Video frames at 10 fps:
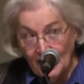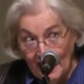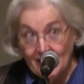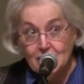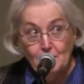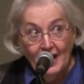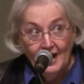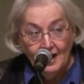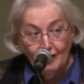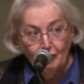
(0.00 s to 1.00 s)
As
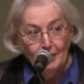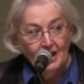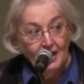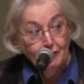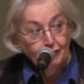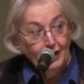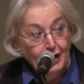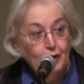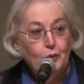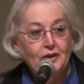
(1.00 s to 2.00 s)
my FBI
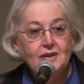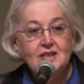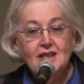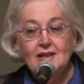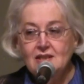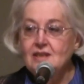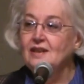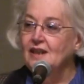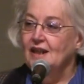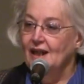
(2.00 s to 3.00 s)
file will attest,
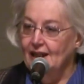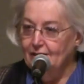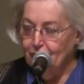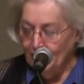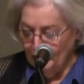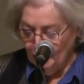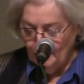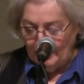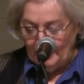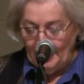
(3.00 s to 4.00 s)
I've never
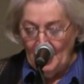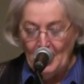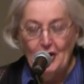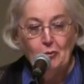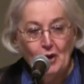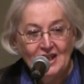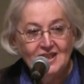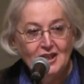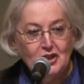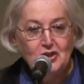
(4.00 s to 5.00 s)
been
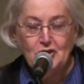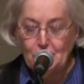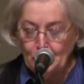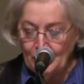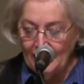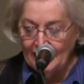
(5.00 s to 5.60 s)
one to